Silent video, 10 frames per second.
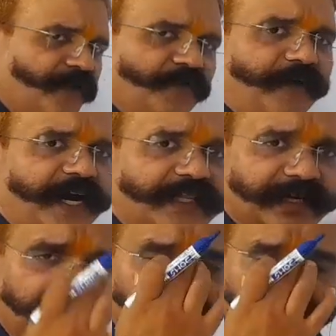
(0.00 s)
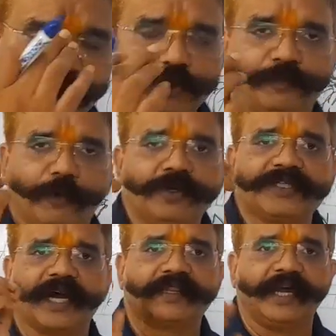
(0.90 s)
where the north-south poles
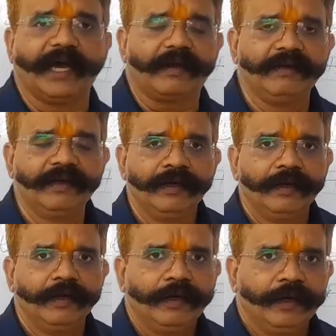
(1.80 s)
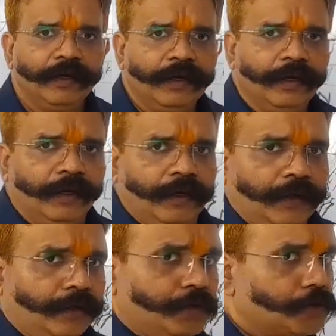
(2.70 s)
are there.
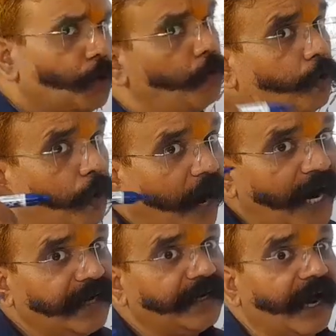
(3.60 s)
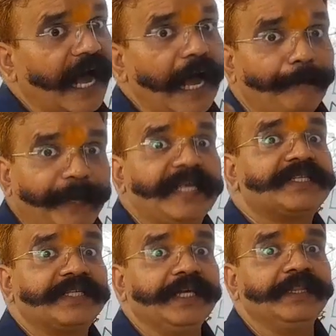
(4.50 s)
So what
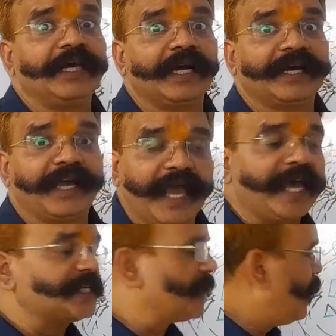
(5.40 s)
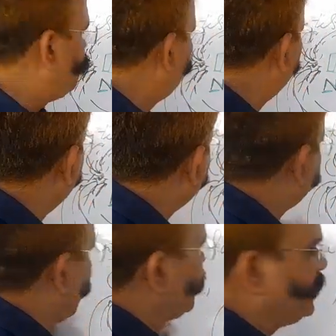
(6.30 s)
happens in the case of
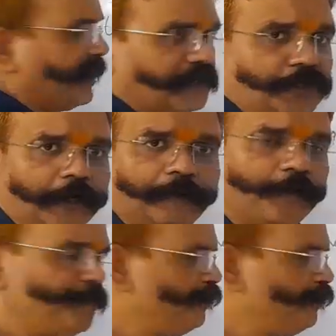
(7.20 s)
crack detection?